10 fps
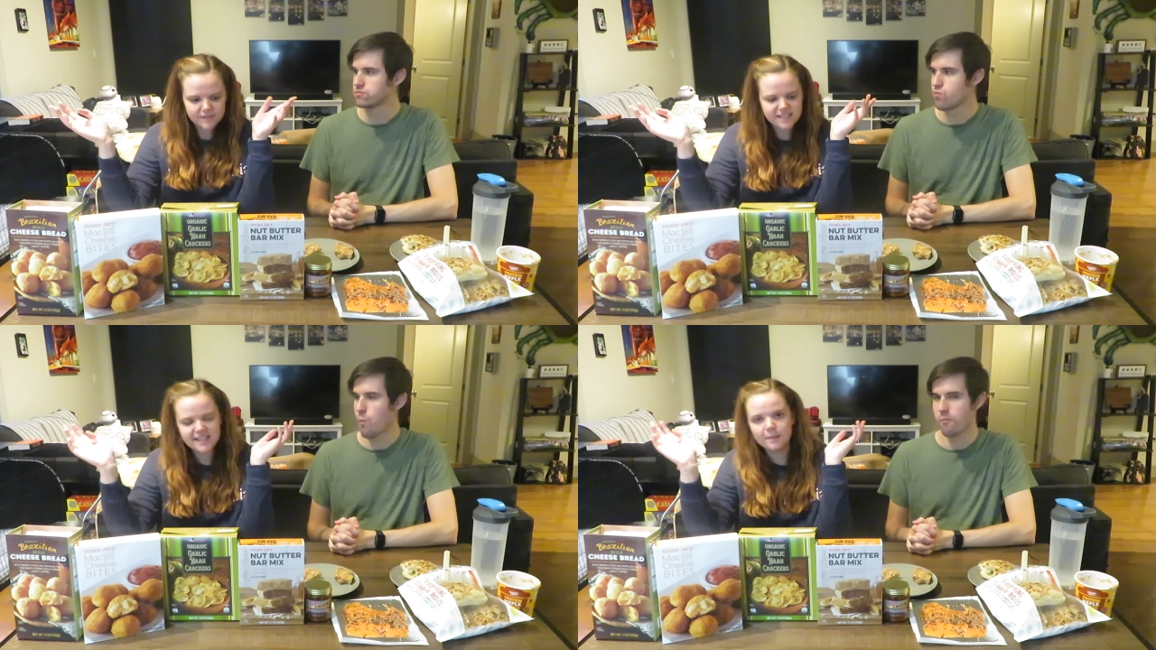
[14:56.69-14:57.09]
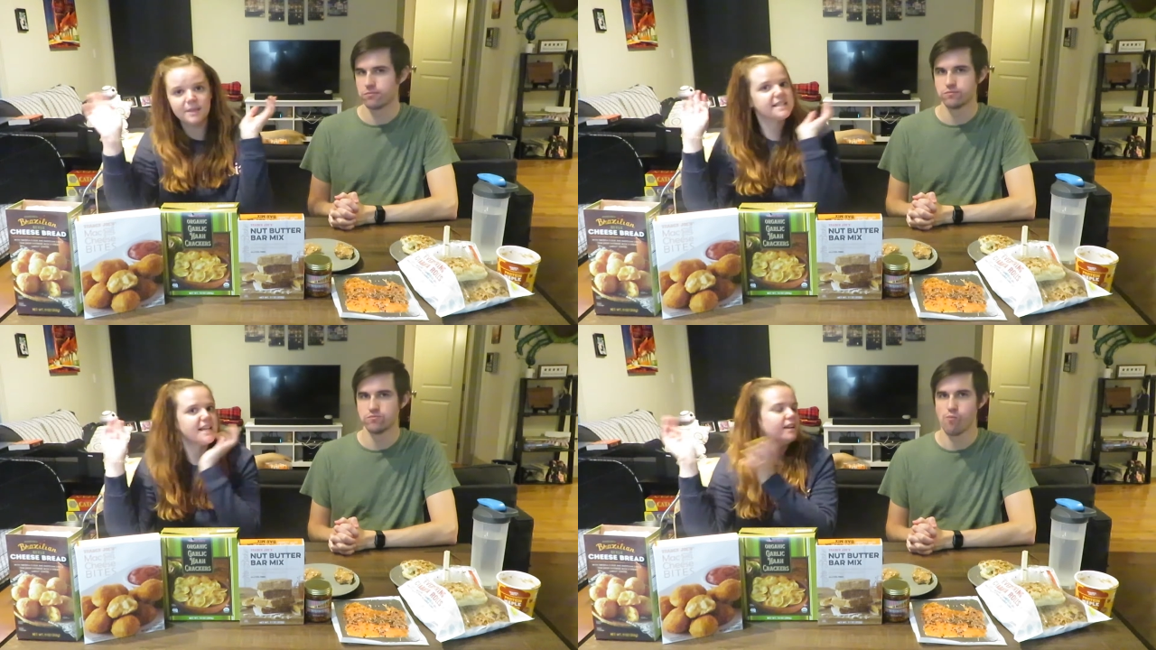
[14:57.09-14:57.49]
Speaker 1: sat big
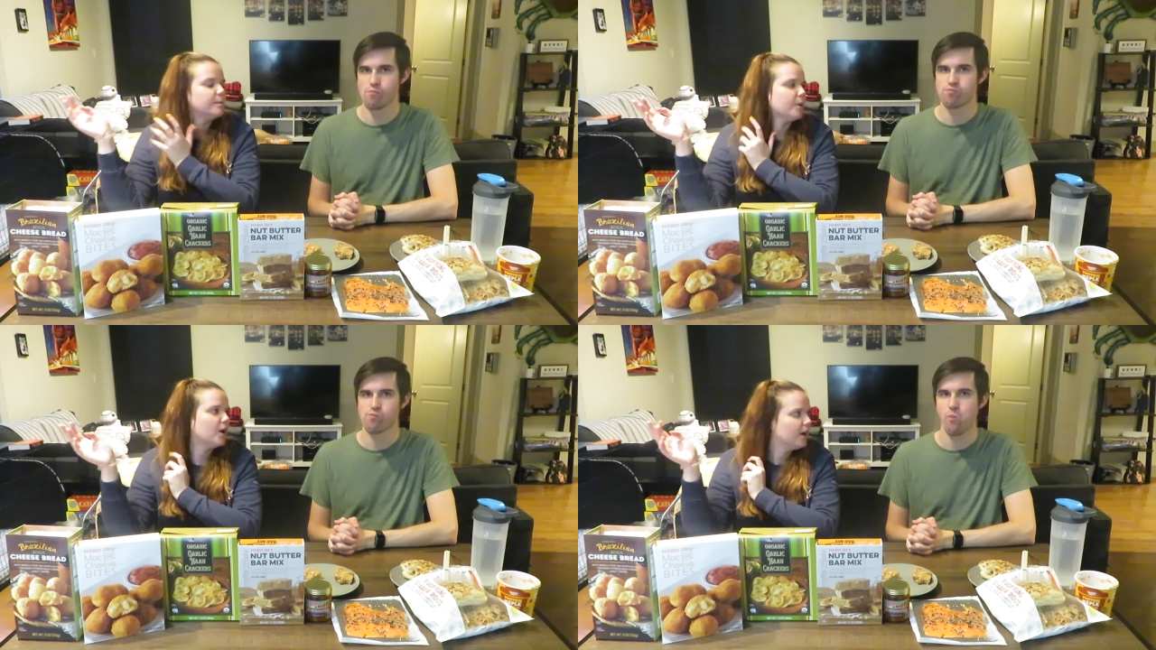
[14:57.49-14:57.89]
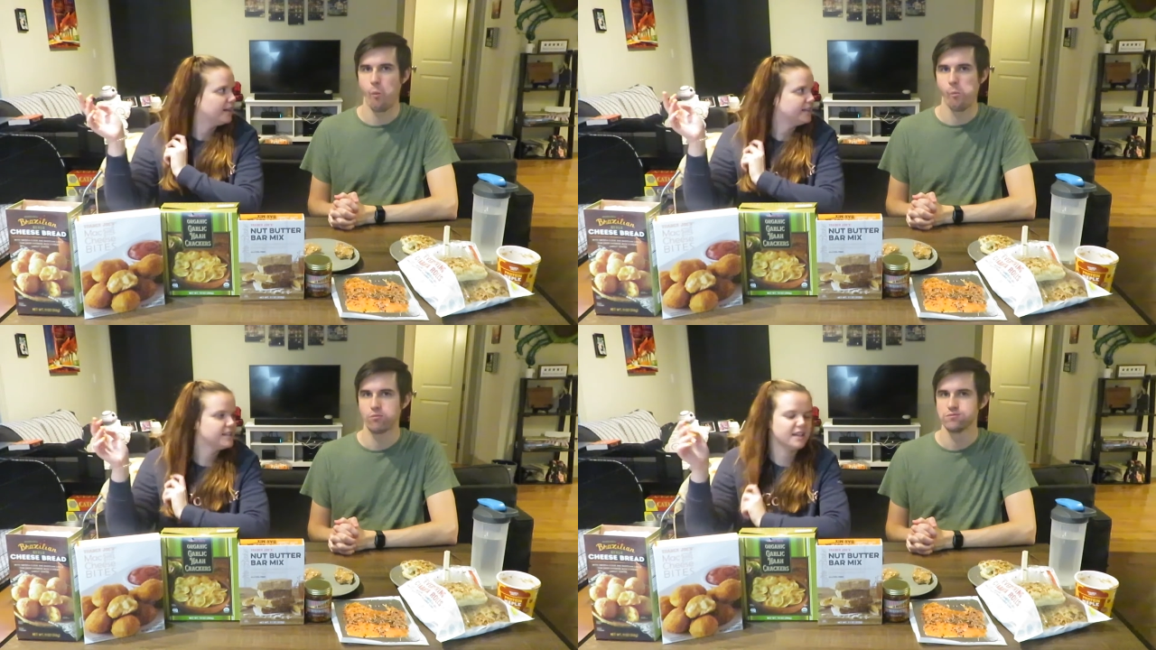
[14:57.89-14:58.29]
salad bar,
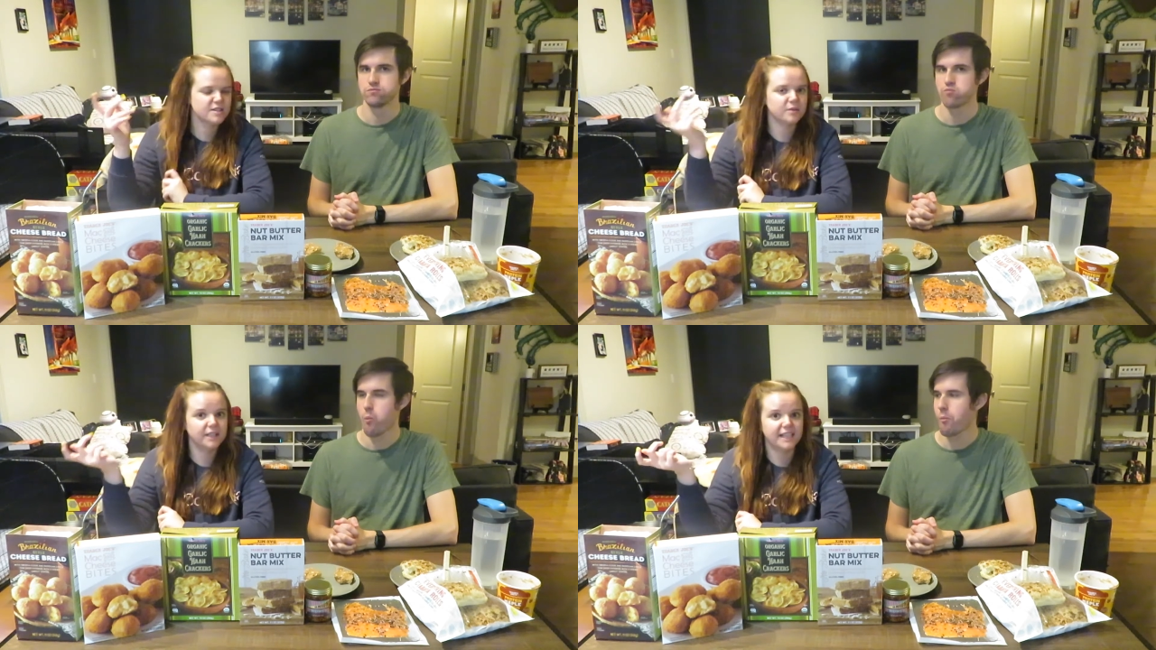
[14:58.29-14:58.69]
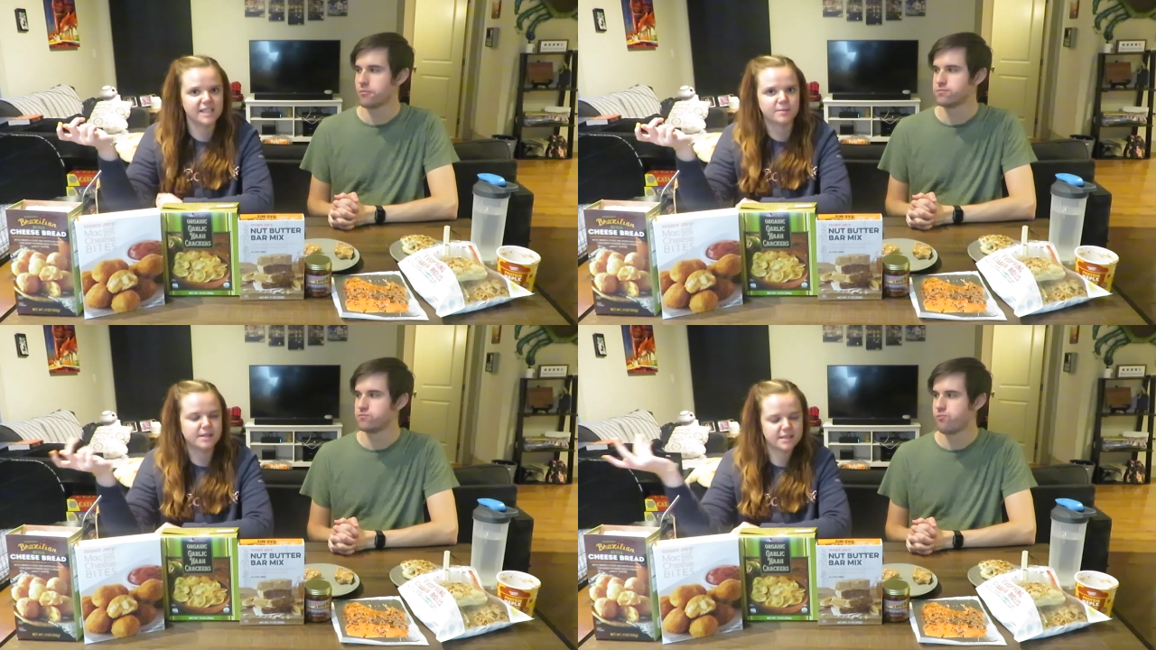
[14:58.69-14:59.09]
and it's a really nice place.